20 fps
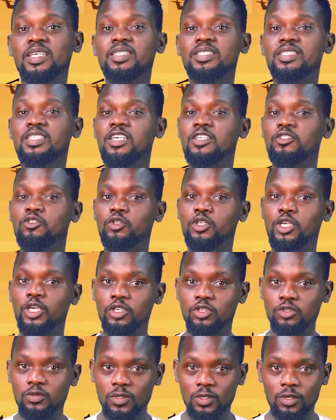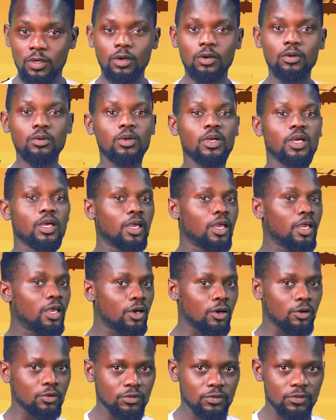in the educational,
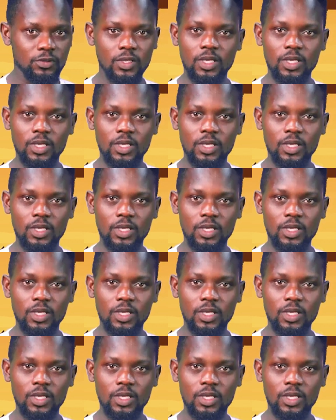health,